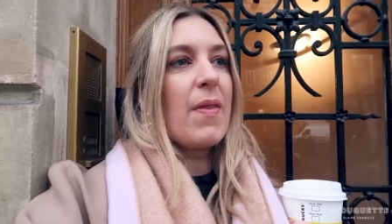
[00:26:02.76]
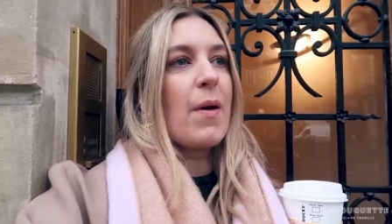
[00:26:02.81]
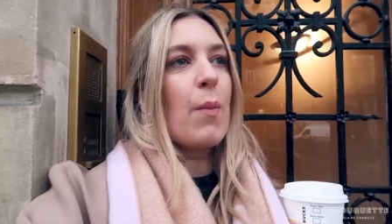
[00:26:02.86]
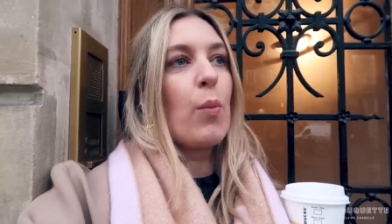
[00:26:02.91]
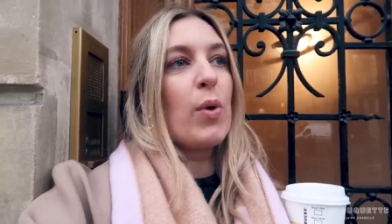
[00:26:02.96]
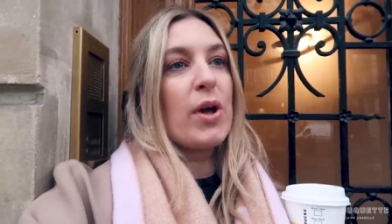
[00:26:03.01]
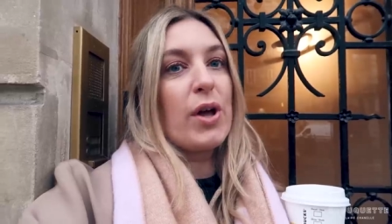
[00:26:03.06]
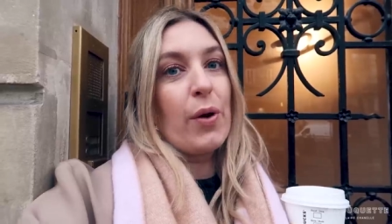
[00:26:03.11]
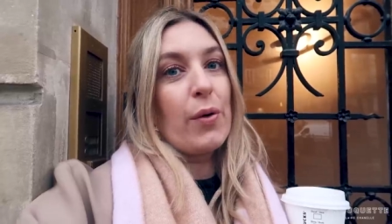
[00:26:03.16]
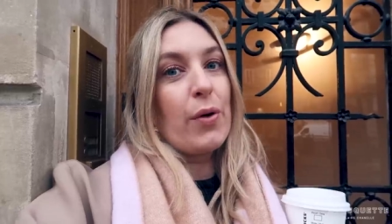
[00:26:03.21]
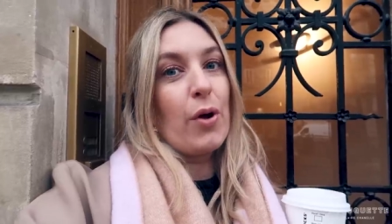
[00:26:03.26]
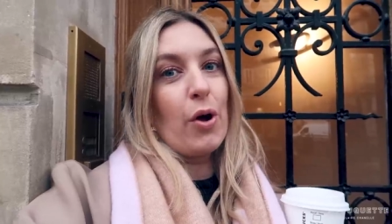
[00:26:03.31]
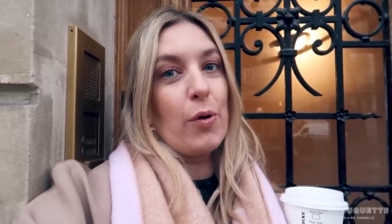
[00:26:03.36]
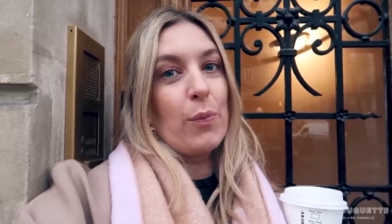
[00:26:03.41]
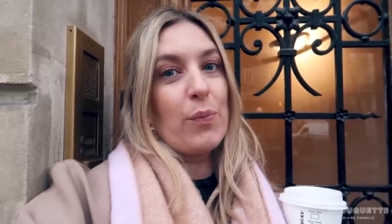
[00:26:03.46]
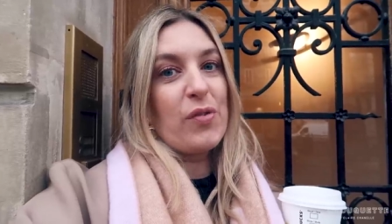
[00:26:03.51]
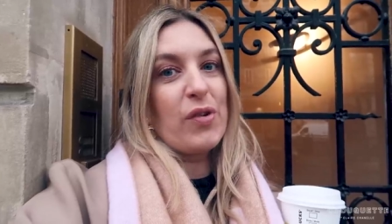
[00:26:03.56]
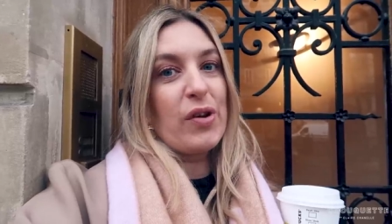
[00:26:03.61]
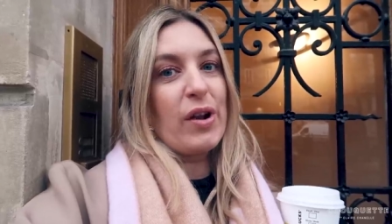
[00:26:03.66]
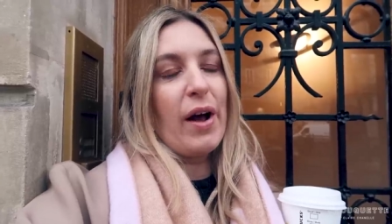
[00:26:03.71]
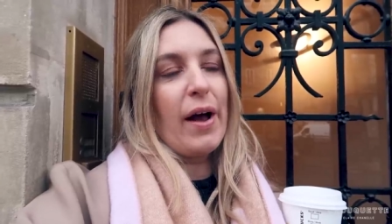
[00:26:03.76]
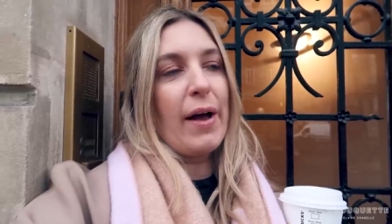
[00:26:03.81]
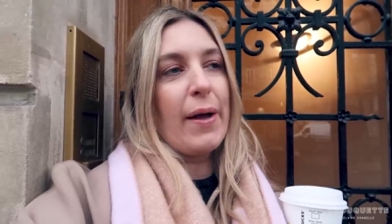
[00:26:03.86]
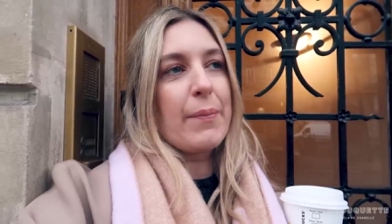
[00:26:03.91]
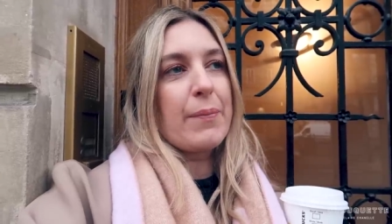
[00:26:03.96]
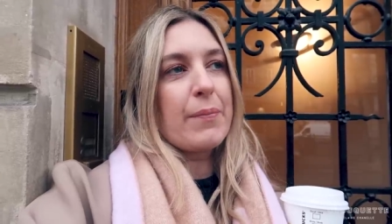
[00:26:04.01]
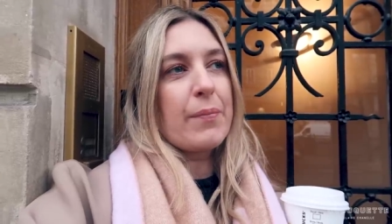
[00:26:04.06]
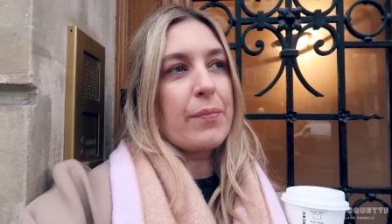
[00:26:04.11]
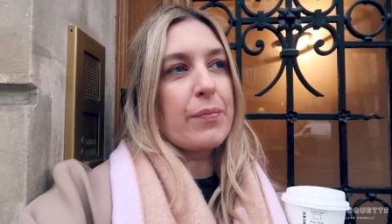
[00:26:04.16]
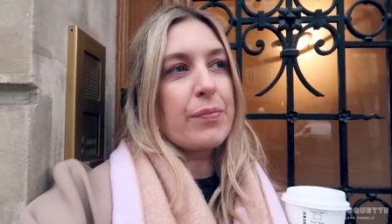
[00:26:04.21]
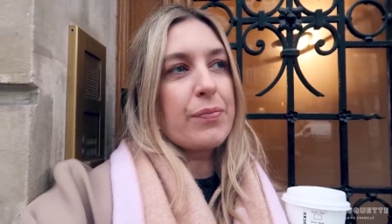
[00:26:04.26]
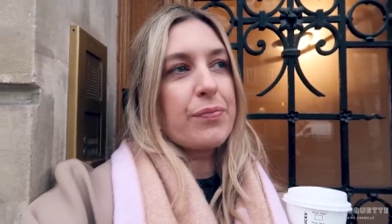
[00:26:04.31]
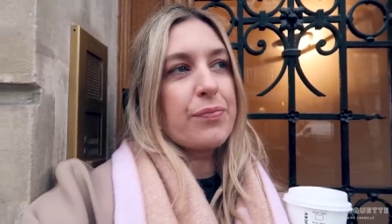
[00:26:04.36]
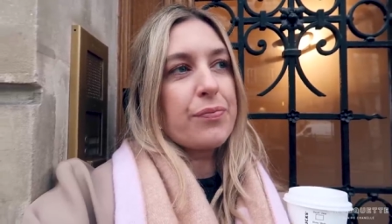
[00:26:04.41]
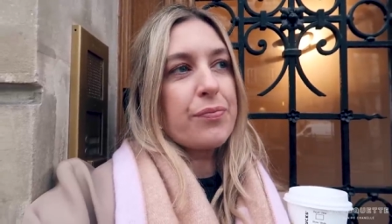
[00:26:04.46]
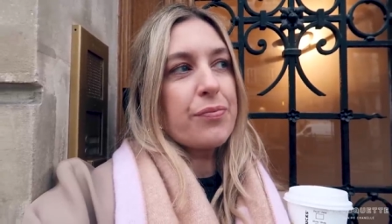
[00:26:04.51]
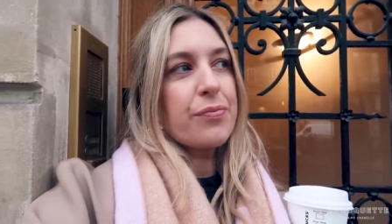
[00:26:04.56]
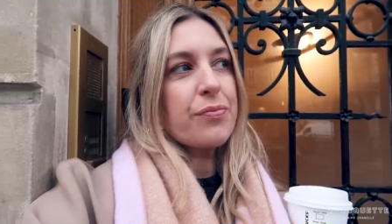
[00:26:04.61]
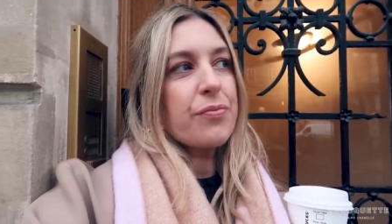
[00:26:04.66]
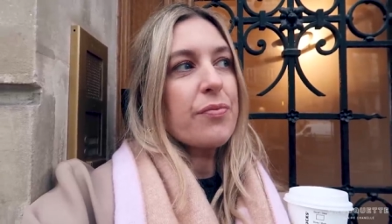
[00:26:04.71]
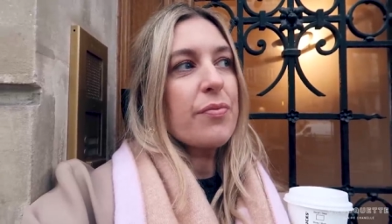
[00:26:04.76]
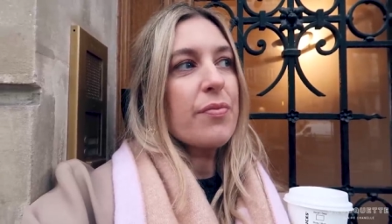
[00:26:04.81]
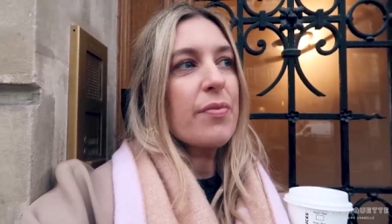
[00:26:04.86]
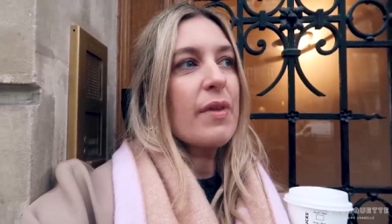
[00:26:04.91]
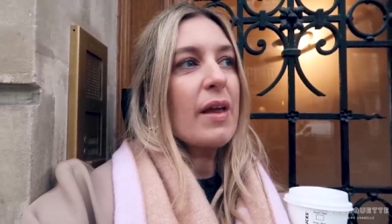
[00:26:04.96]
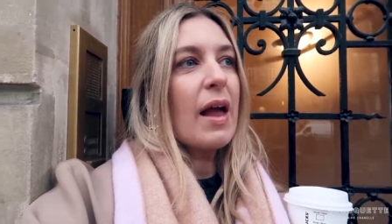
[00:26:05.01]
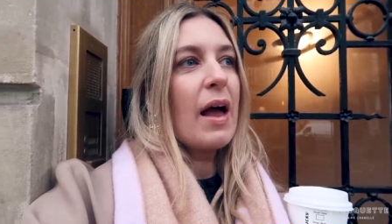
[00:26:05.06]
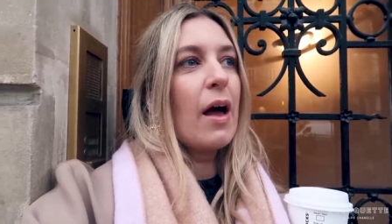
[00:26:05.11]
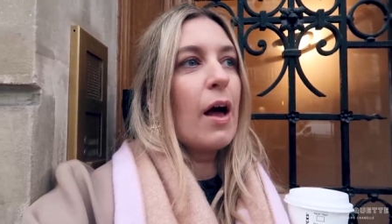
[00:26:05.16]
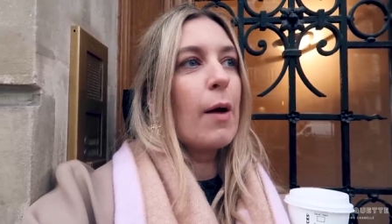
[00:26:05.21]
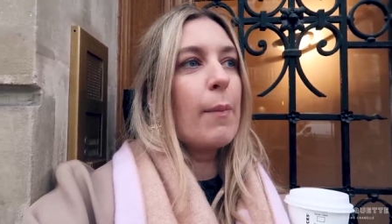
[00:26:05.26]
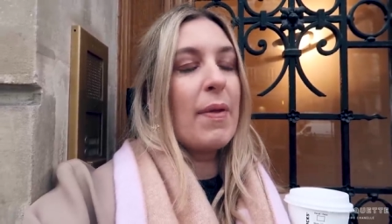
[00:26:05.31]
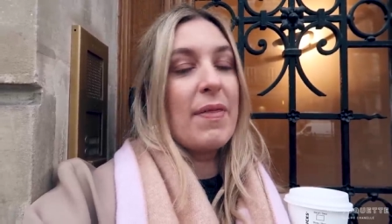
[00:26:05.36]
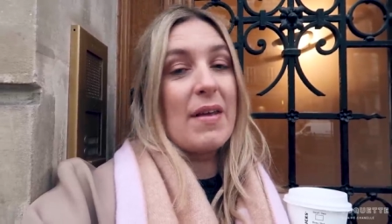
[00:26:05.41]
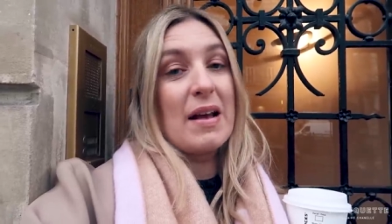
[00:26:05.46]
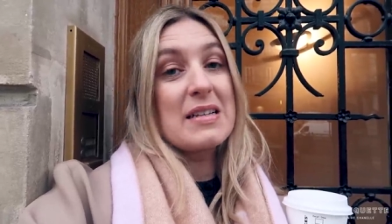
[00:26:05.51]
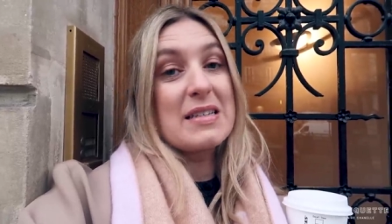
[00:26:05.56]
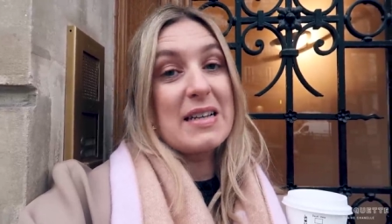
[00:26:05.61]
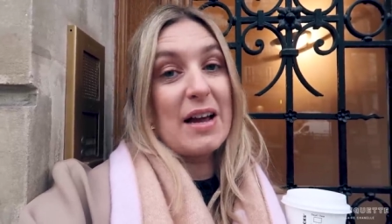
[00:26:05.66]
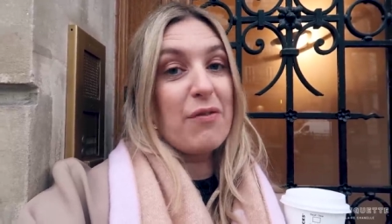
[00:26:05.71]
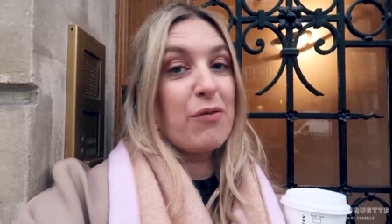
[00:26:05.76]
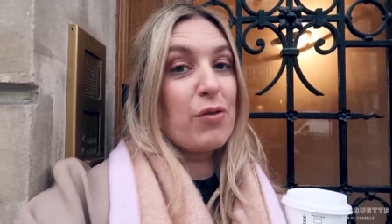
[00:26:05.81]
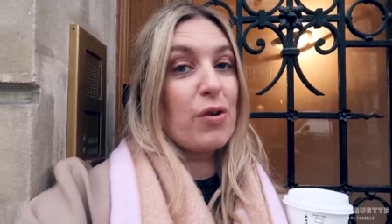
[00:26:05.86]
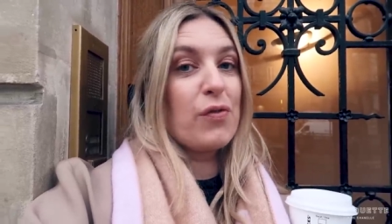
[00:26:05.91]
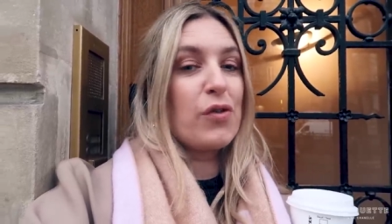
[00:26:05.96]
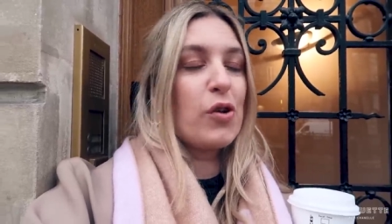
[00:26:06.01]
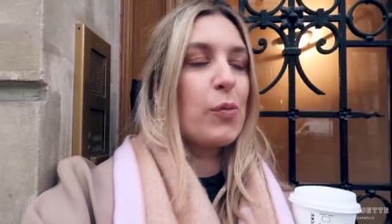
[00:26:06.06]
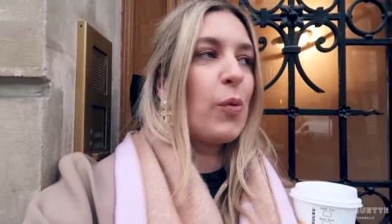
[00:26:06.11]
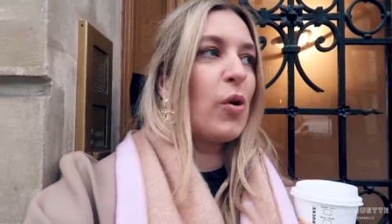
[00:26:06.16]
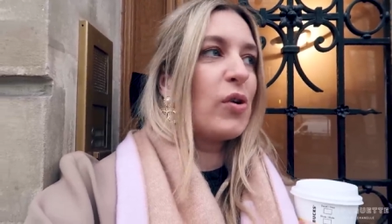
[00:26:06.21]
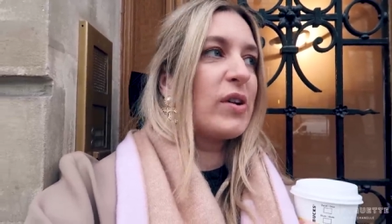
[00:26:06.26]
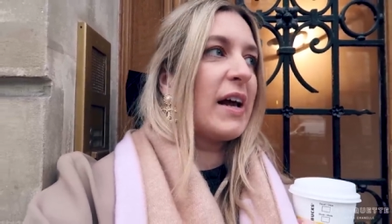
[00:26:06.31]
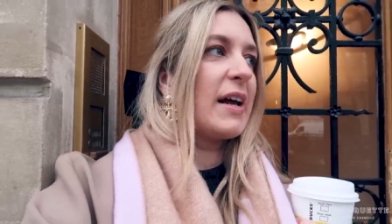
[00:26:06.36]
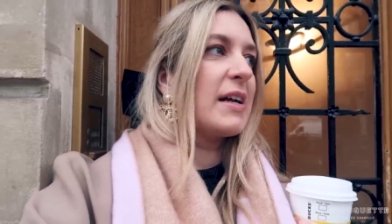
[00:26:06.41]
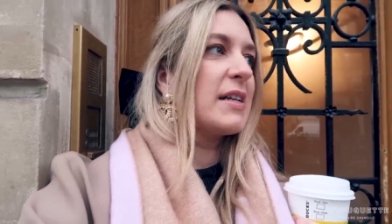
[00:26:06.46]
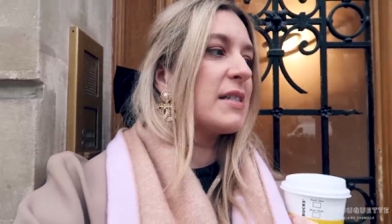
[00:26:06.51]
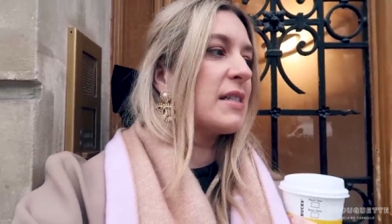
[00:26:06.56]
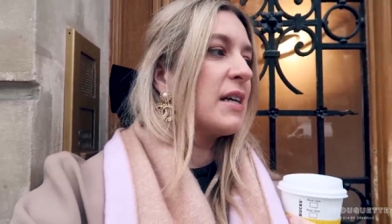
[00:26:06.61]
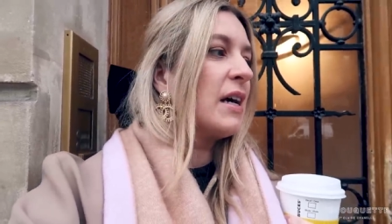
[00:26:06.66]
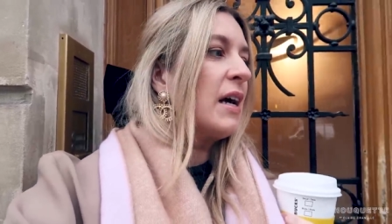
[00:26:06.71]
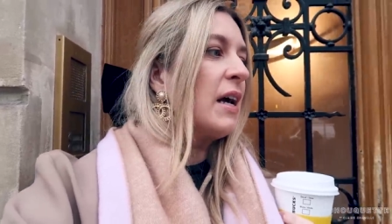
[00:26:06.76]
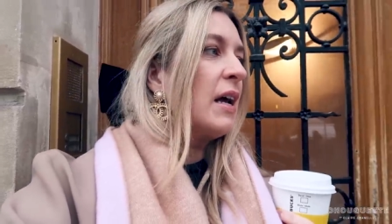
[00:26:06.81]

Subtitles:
and then we're going home tonight. And they're staying for a few more days.